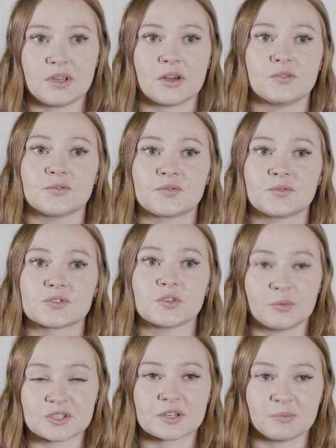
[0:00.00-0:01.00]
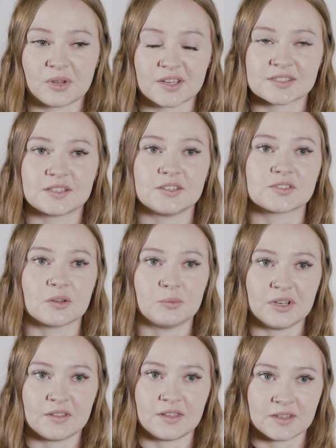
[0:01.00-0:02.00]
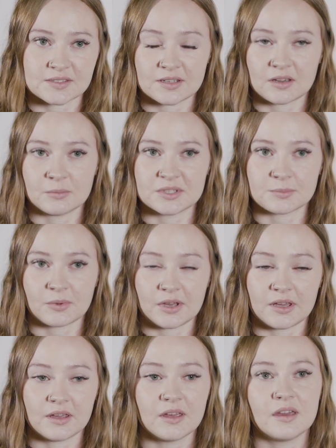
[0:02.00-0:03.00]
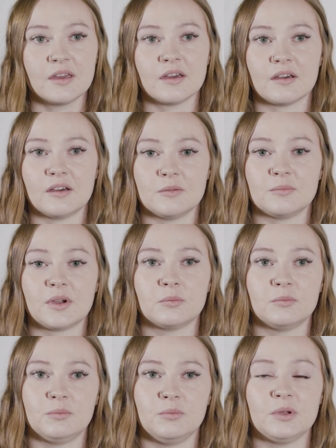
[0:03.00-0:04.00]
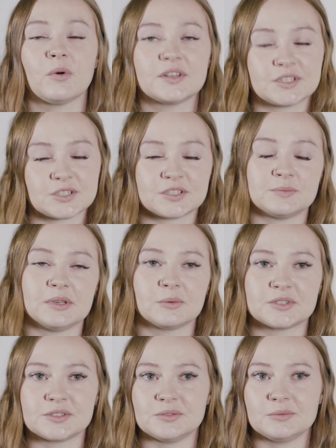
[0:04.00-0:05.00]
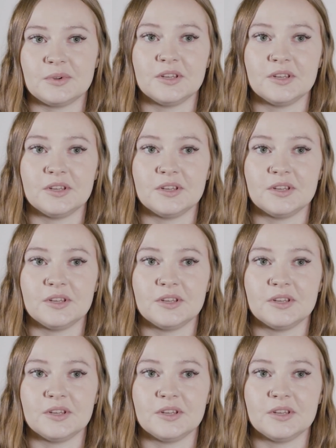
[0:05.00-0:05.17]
We have so much complexity, so many things that come into play um, and we want Digit to be able to